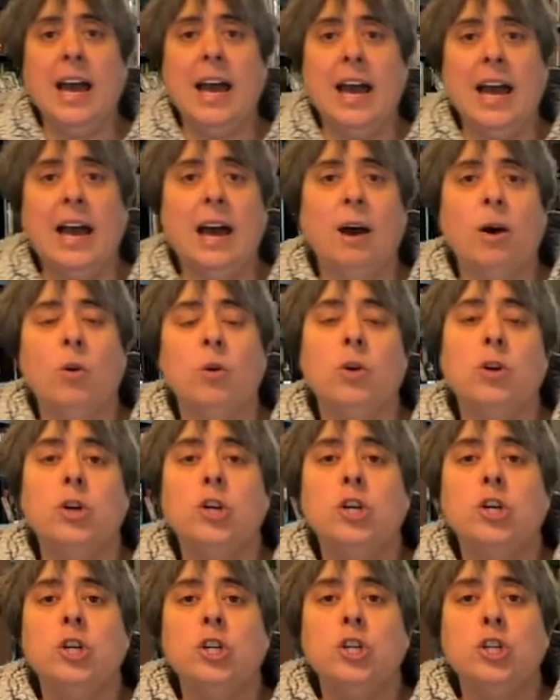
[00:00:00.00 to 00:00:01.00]
how
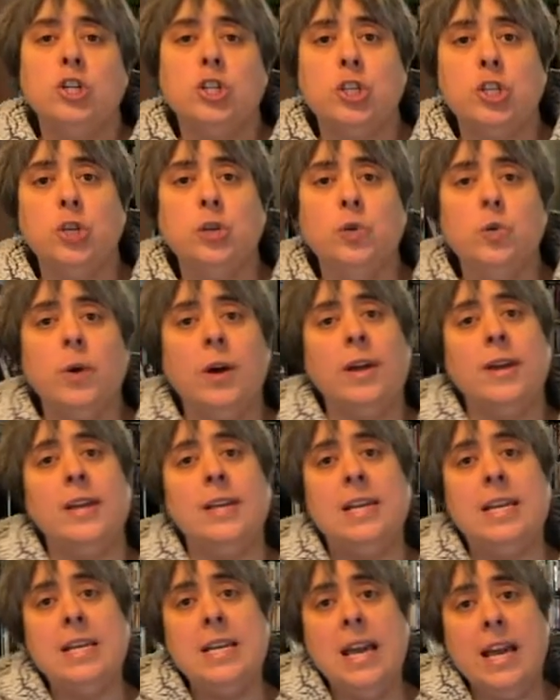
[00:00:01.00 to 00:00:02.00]
two
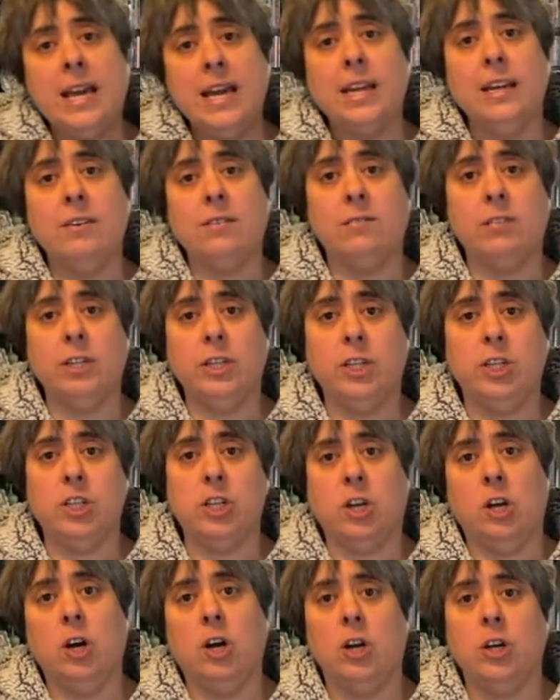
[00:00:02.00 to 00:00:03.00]
negatively
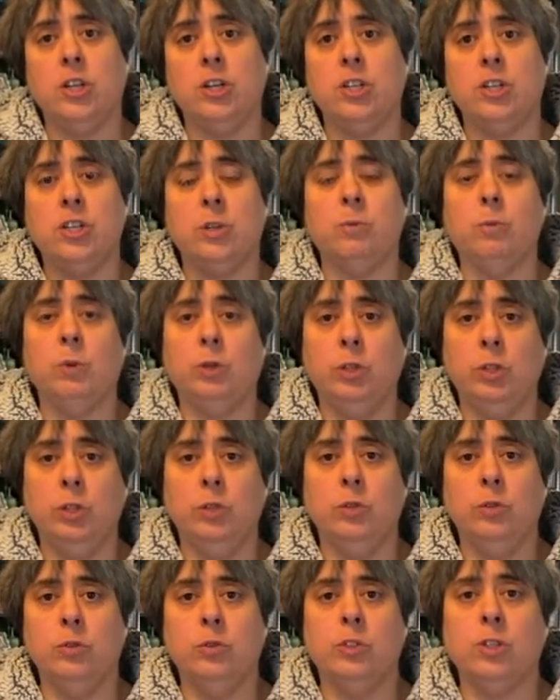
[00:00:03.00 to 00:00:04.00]
charged
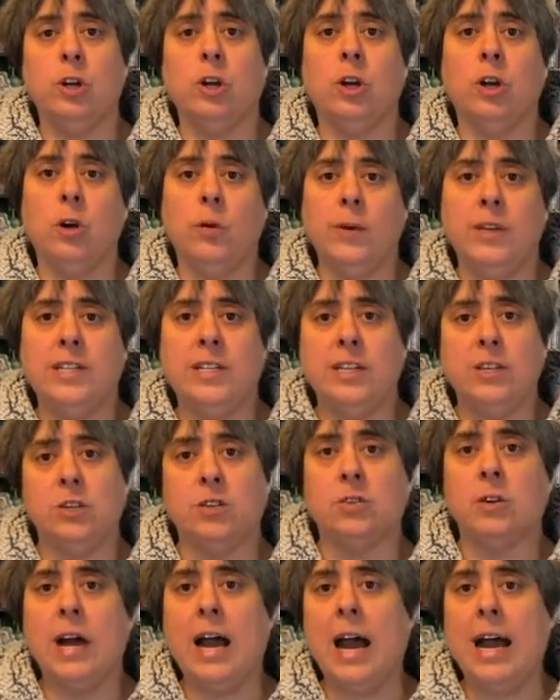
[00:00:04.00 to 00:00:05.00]
balloons are going to
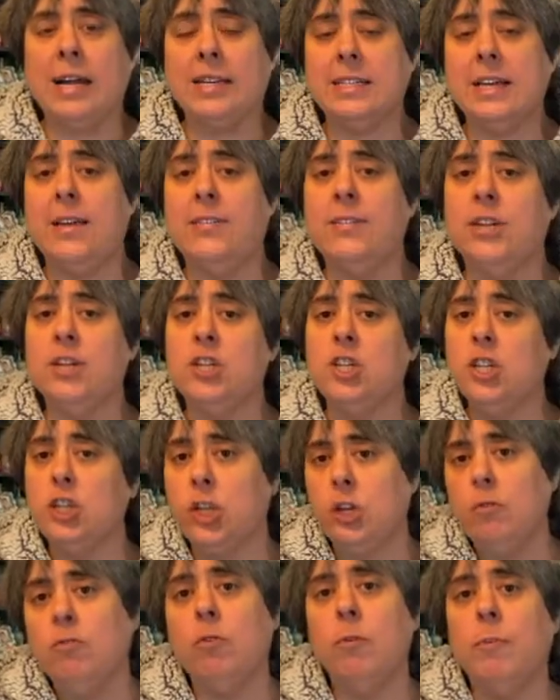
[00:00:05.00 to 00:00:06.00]
interact, and they should
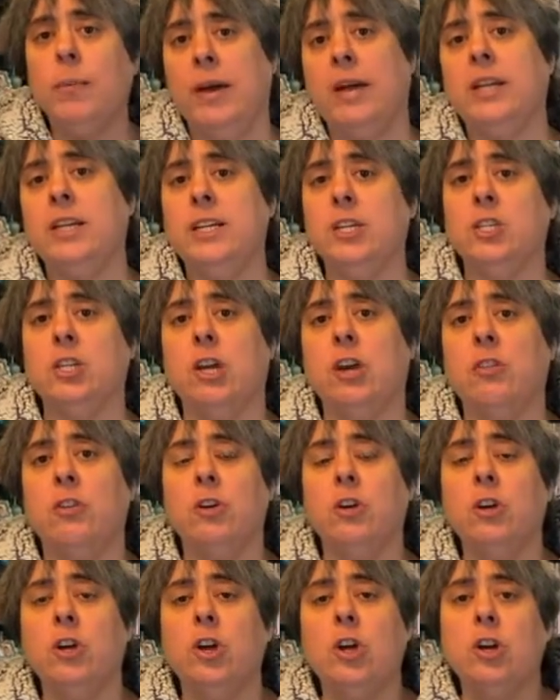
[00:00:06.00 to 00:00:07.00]
repel each
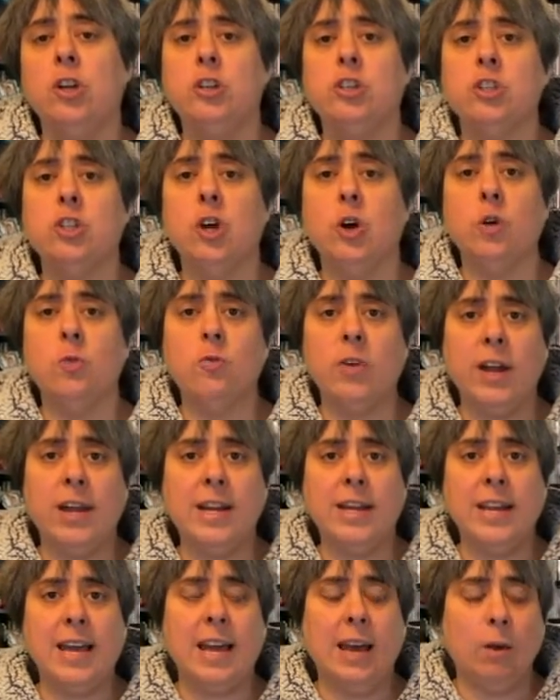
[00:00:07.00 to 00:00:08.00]
other. So right
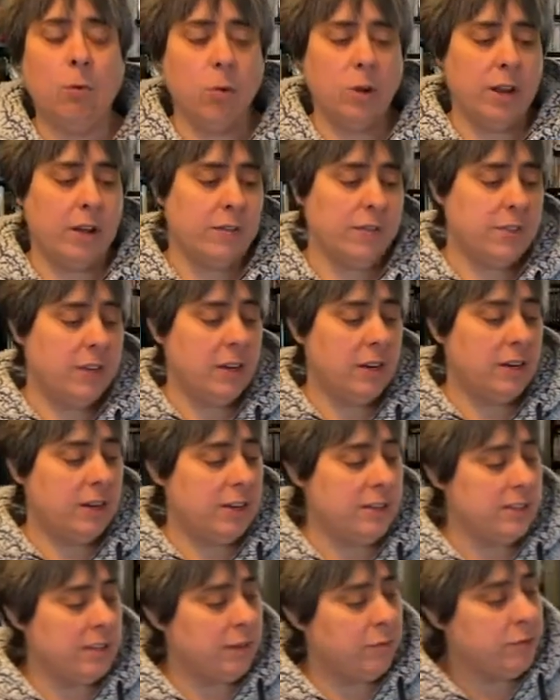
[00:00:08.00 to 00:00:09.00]
now what I've done
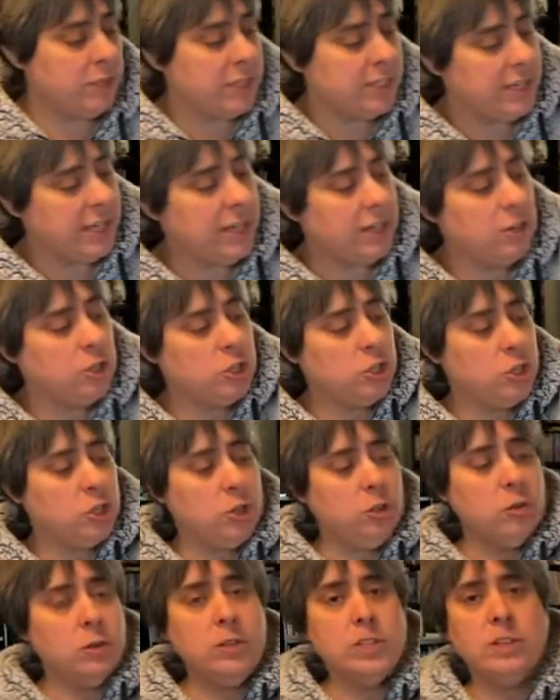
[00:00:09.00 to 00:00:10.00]
is I've just taken
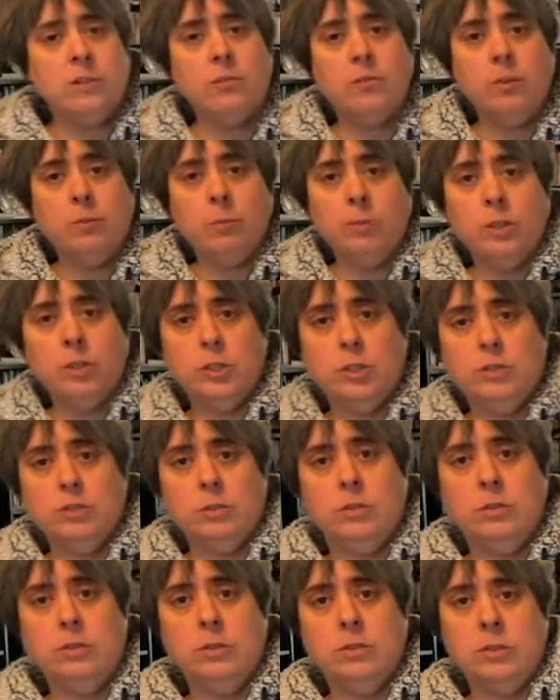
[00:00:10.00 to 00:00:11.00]
2 different
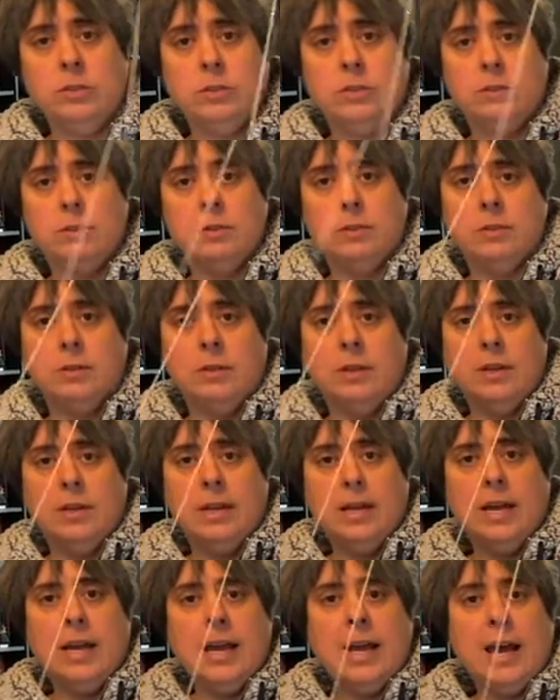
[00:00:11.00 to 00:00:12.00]
balloons
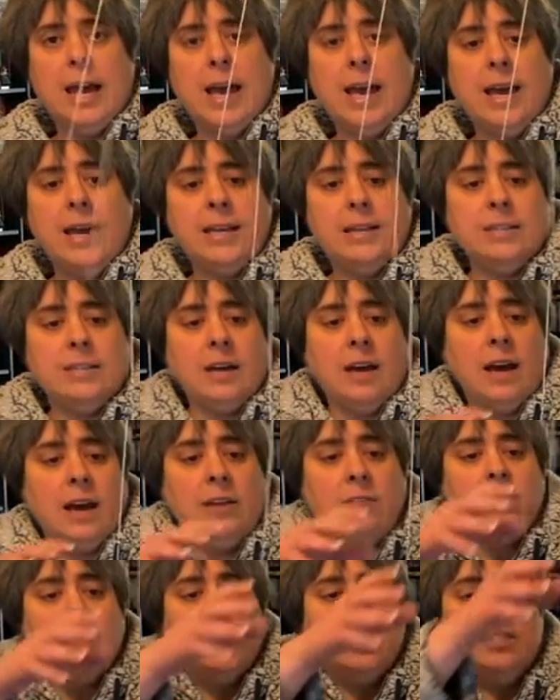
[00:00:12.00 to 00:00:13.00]
and
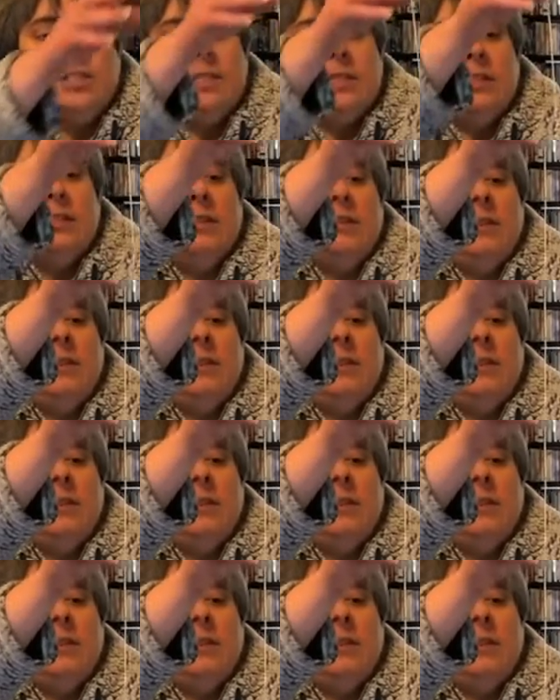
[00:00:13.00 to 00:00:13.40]
I've just